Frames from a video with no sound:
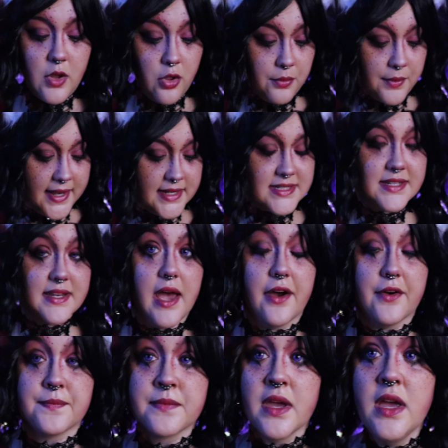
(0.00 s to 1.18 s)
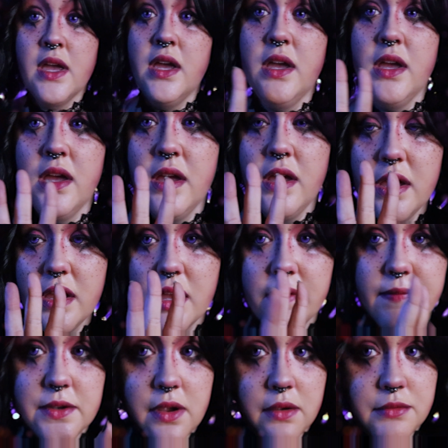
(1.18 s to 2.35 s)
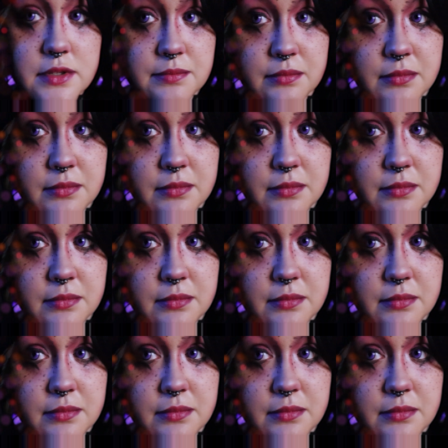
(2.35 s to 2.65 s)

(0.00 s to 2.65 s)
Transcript: Alright, now, if you don't